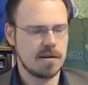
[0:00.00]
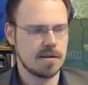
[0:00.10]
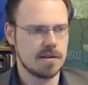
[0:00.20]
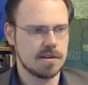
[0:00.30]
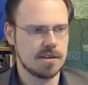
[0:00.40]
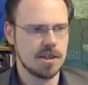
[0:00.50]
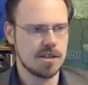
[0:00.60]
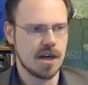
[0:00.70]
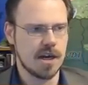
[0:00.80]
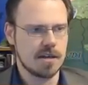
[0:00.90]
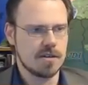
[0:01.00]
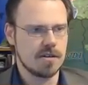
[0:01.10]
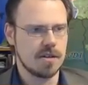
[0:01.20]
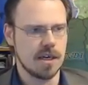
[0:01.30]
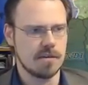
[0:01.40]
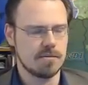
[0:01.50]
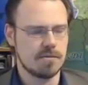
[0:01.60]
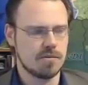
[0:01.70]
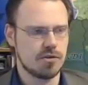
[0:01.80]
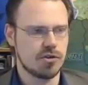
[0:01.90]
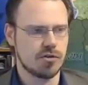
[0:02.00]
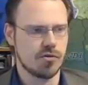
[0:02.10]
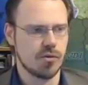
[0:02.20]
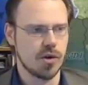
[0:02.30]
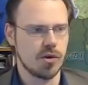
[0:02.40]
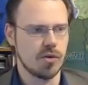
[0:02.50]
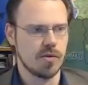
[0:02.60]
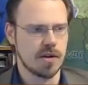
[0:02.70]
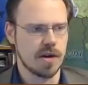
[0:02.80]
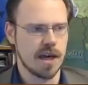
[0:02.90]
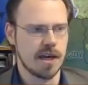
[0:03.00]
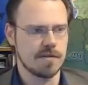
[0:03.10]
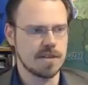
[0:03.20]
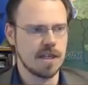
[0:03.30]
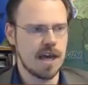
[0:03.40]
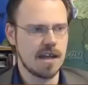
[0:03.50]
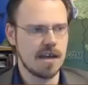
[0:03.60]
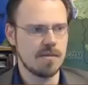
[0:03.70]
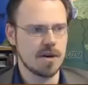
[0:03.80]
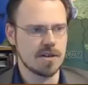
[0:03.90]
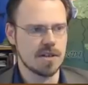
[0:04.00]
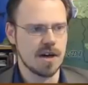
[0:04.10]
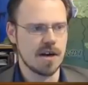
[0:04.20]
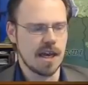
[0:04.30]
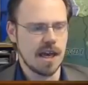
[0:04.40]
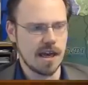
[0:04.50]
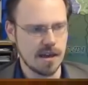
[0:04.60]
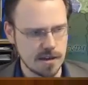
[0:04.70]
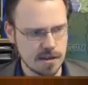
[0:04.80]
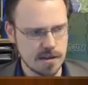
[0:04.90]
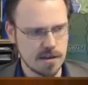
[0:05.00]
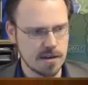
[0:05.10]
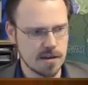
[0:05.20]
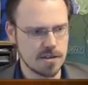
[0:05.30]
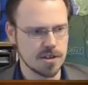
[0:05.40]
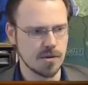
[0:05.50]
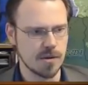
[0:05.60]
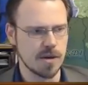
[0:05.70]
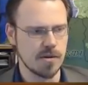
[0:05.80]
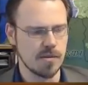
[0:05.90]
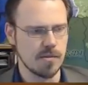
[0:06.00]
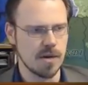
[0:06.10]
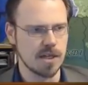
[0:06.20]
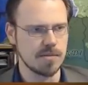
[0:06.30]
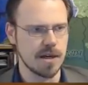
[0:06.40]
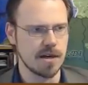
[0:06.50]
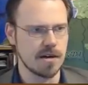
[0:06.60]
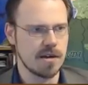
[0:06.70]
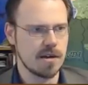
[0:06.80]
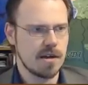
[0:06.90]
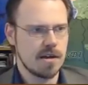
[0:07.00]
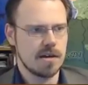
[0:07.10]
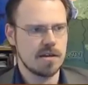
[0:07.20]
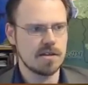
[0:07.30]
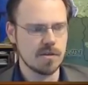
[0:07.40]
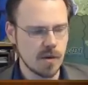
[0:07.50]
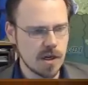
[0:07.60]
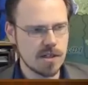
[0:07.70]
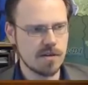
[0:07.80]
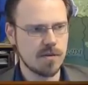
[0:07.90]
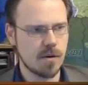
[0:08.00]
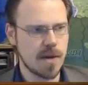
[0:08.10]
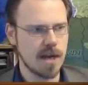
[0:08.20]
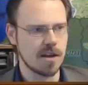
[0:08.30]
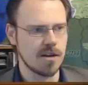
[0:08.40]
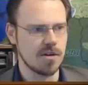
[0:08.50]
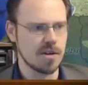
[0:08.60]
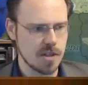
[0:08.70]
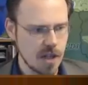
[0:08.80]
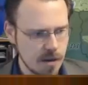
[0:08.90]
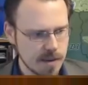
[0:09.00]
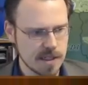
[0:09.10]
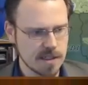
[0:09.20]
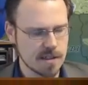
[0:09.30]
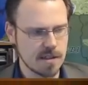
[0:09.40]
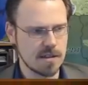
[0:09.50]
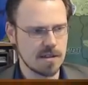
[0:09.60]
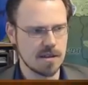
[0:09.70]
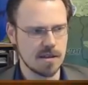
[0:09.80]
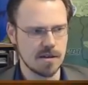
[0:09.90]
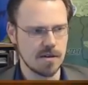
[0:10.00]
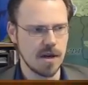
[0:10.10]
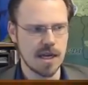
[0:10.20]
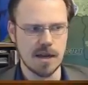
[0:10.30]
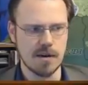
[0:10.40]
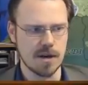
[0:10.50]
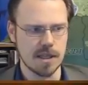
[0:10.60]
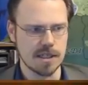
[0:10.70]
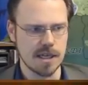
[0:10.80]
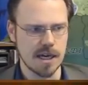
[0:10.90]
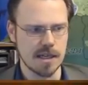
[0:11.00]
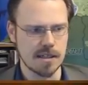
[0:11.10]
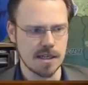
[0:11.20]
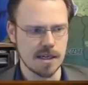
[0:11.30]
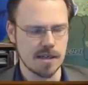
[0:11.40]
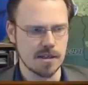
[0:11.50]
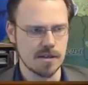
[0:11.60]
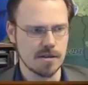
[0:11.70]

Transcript: She just got like screwed with her hand. If she had him in her starting hand, she would have been doing much better. So what is your four mana going to do to stop this? You got to get rid of this guy. He's like killing you.